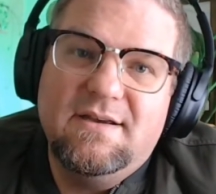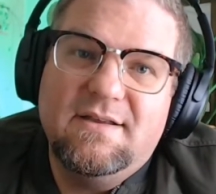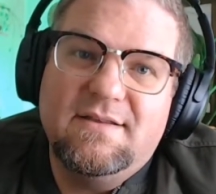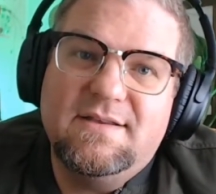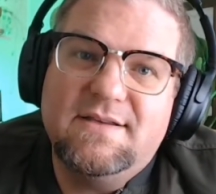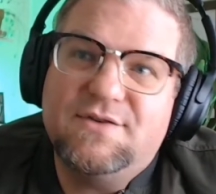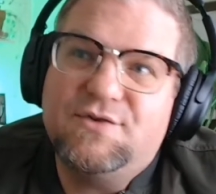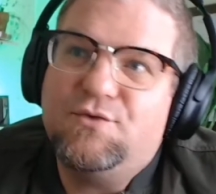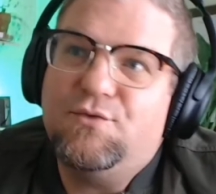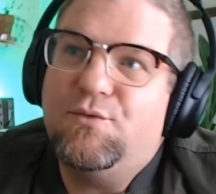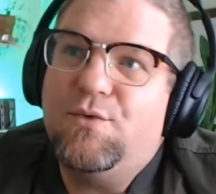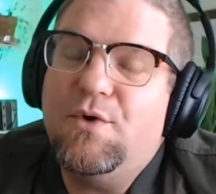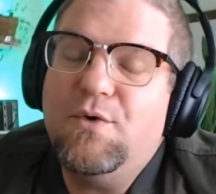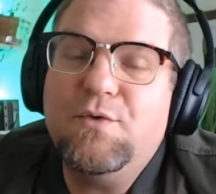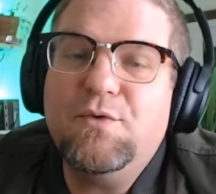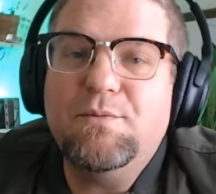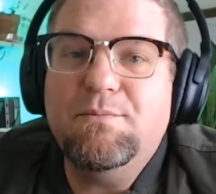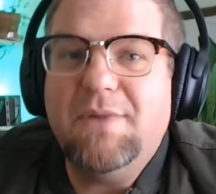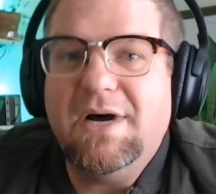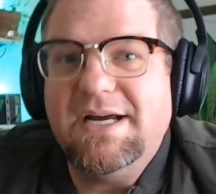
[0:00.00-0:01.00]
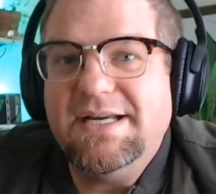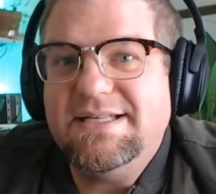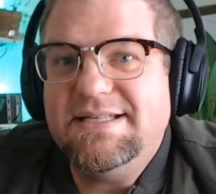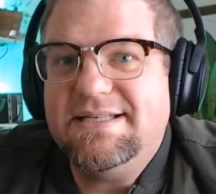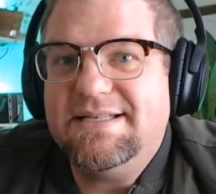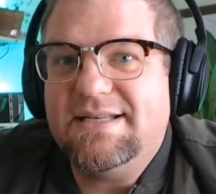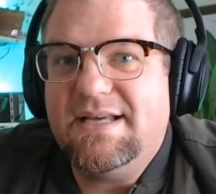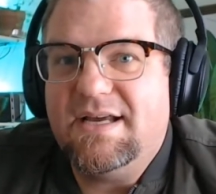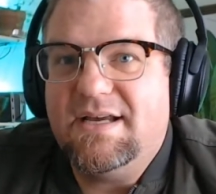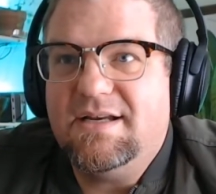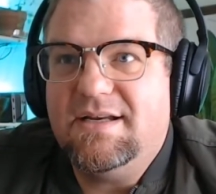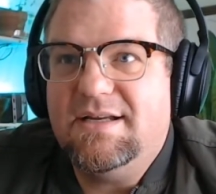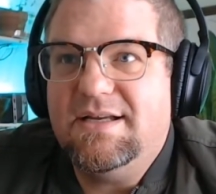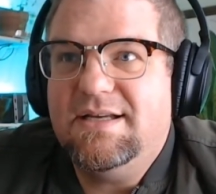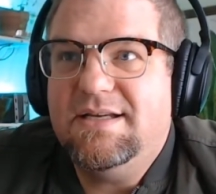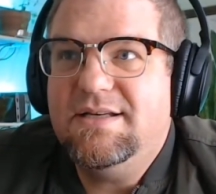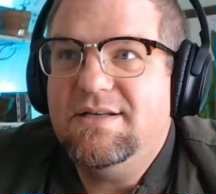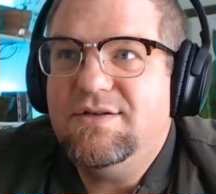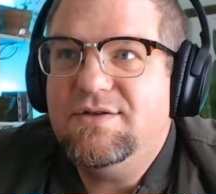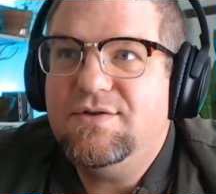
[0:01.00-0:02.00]
this growth mindset
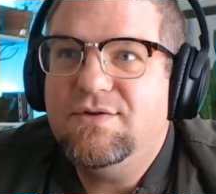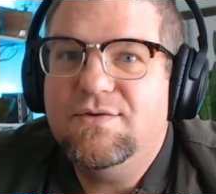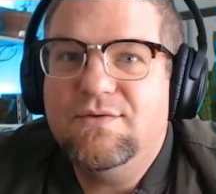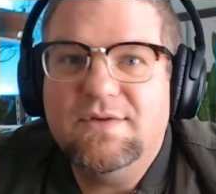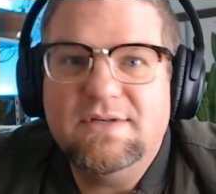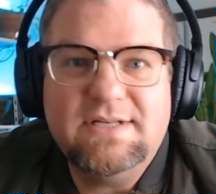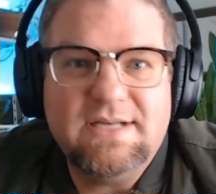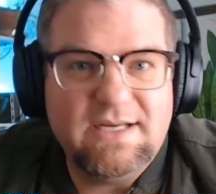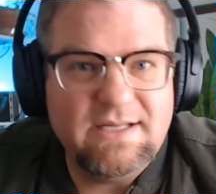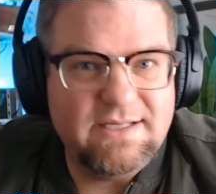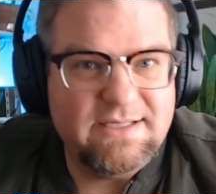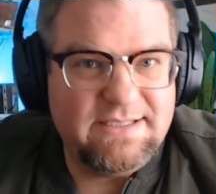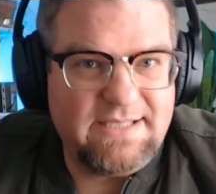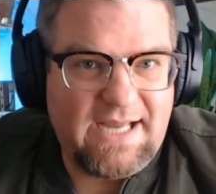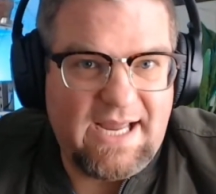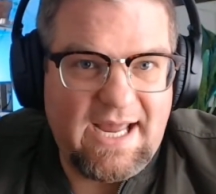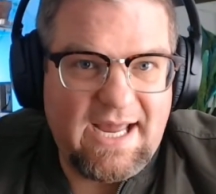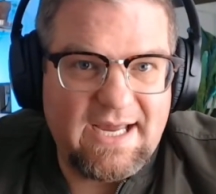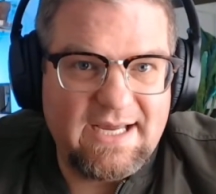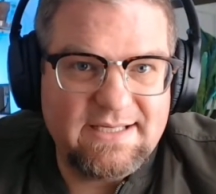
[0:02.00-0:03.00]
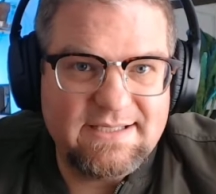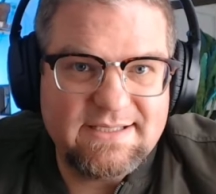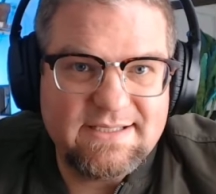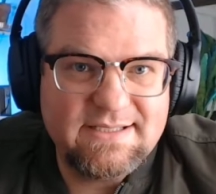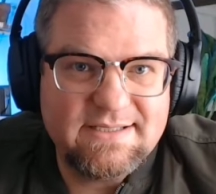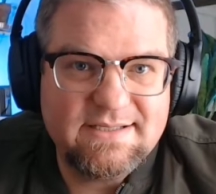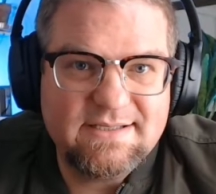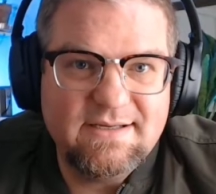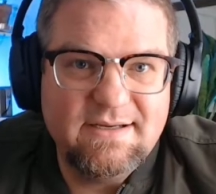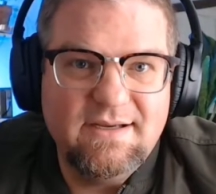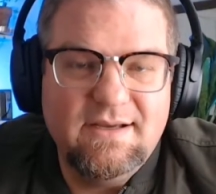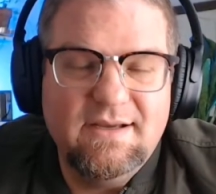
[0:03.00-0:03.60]
into the daily tasks